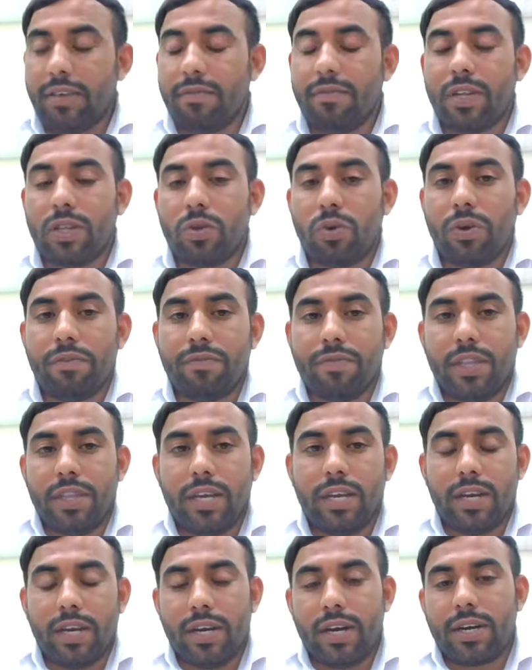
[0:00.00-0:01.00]
even though if
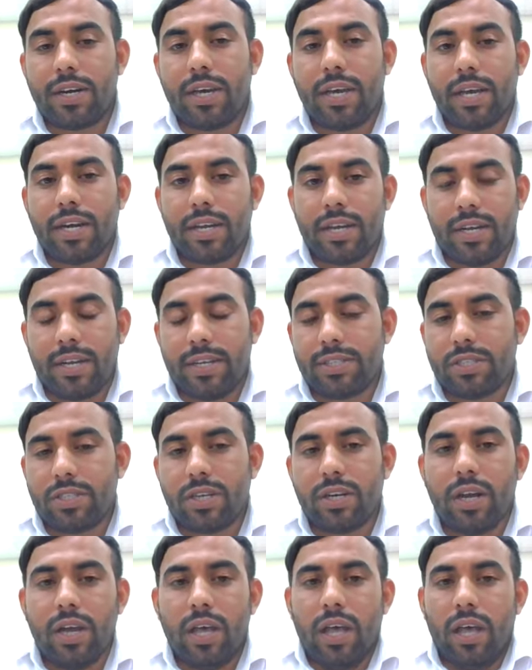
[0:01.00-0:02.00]
they did not get an
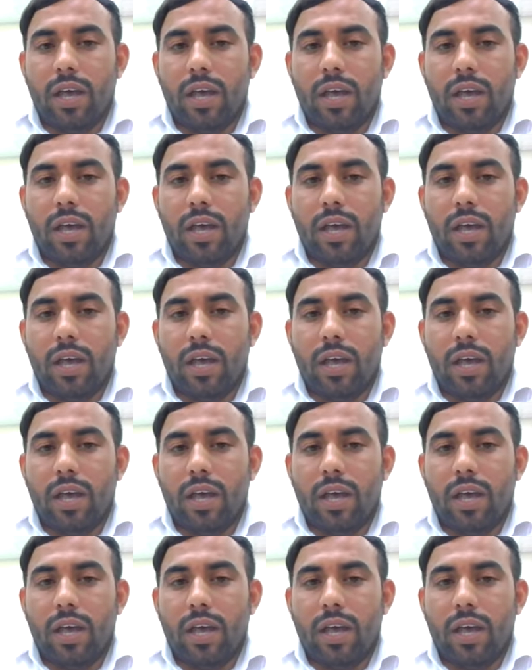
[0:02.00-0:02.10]
answer,